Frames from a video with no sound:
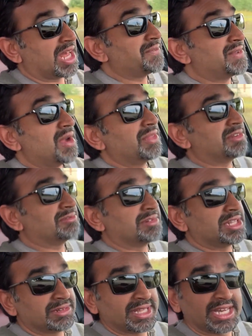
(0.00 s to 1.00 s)
I found that it
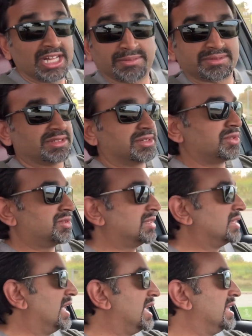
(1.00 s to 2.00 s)
really, really helped.
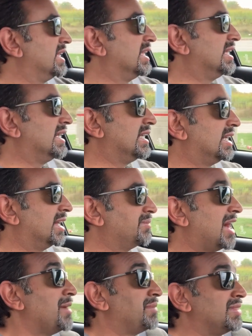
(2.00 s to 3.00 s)
And I'm
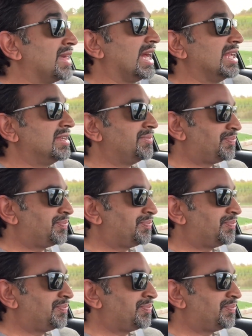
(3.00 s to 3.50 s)
happy that